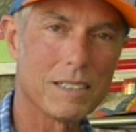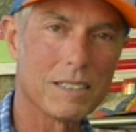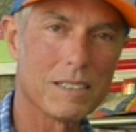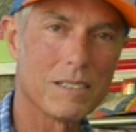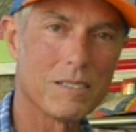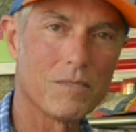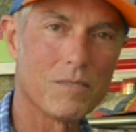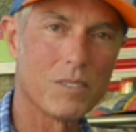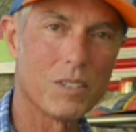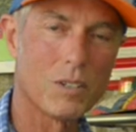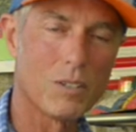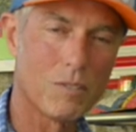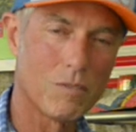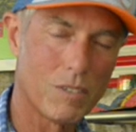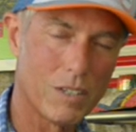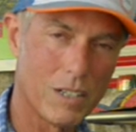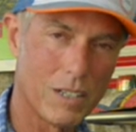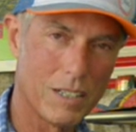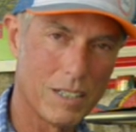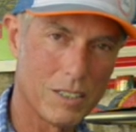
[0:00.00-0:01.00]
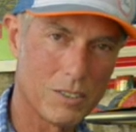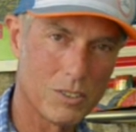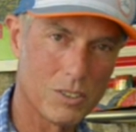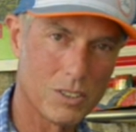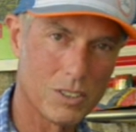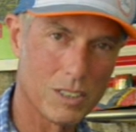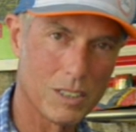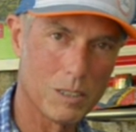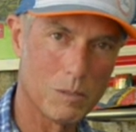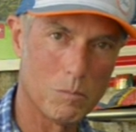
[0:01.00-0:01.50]
um, that are very
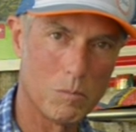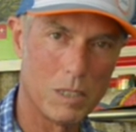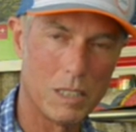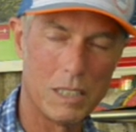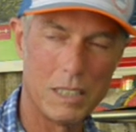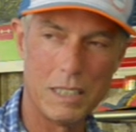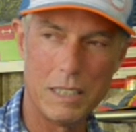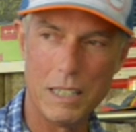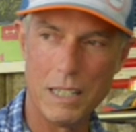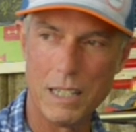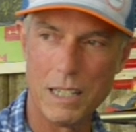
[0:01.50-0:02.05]
interesting to me.